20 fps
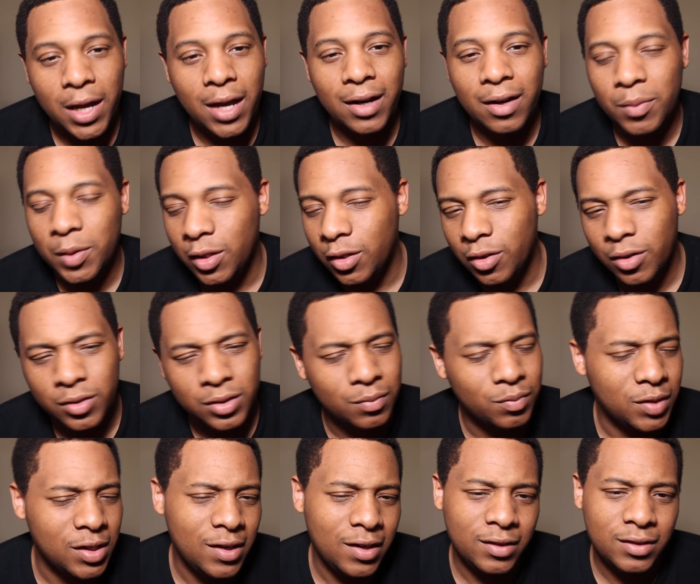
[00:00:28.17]
about it. I've been hearing
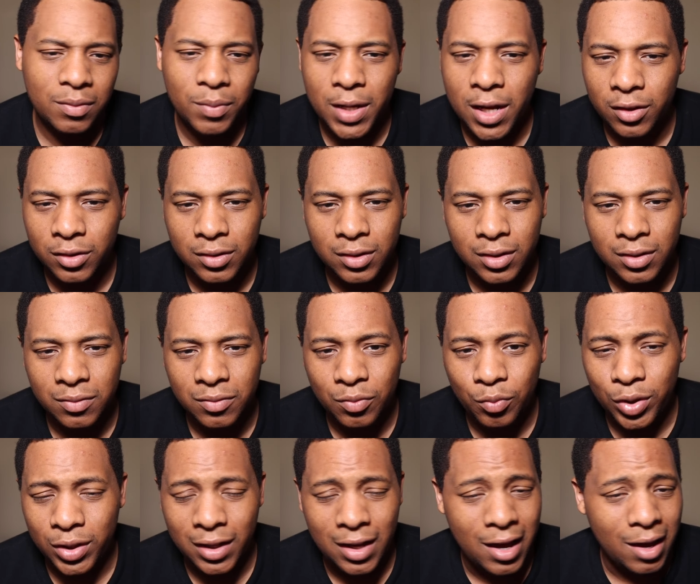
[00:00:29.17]
some things about the
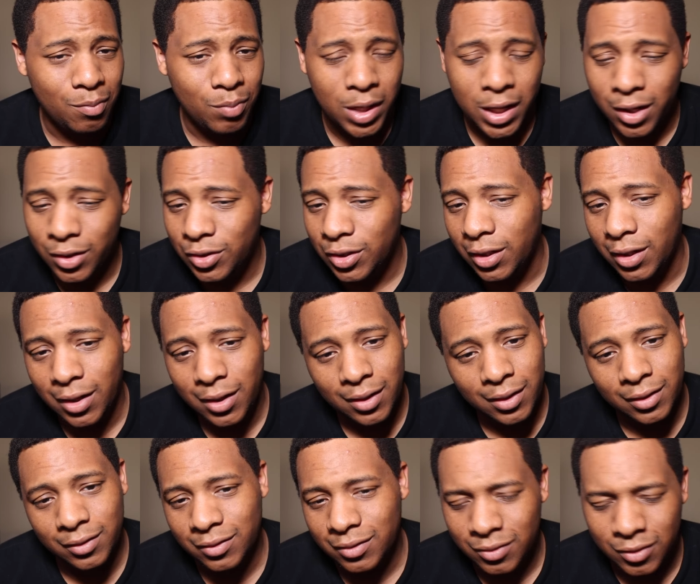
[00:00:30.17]
really high
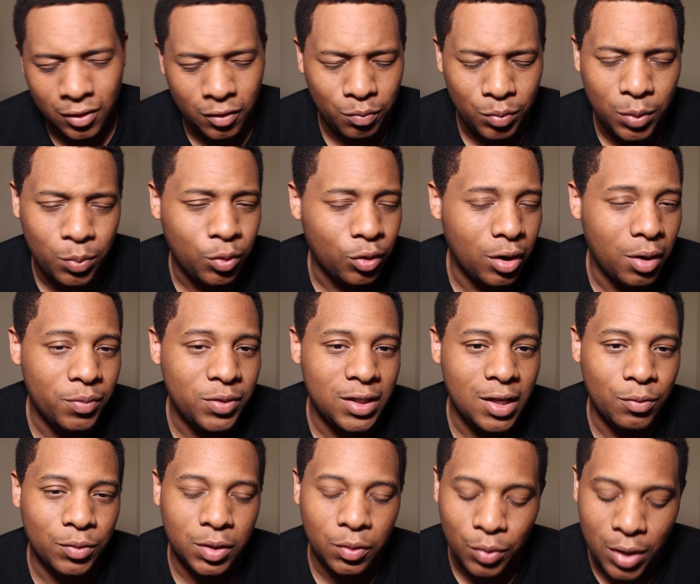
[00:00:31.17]
budget, and you know, people are
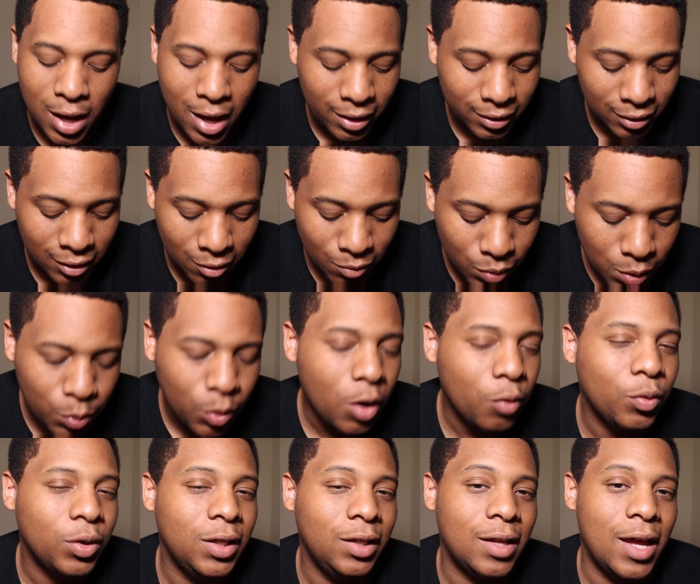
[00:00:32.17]
upset with The Rock. People
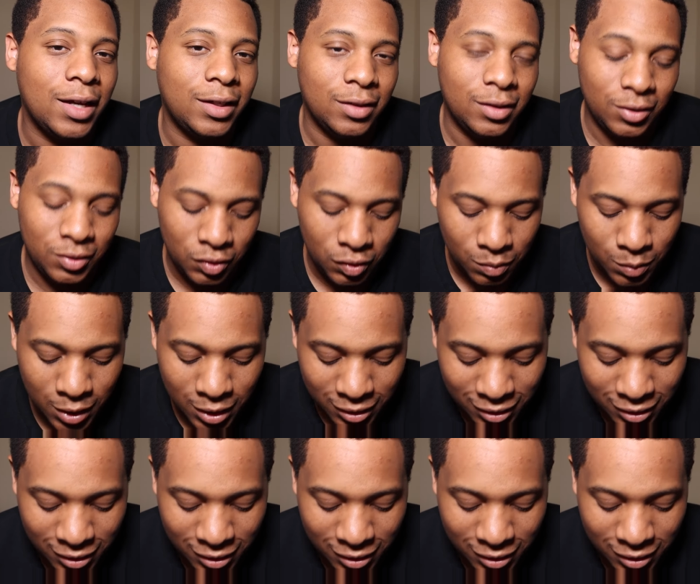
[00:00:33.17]
aren't really liking this too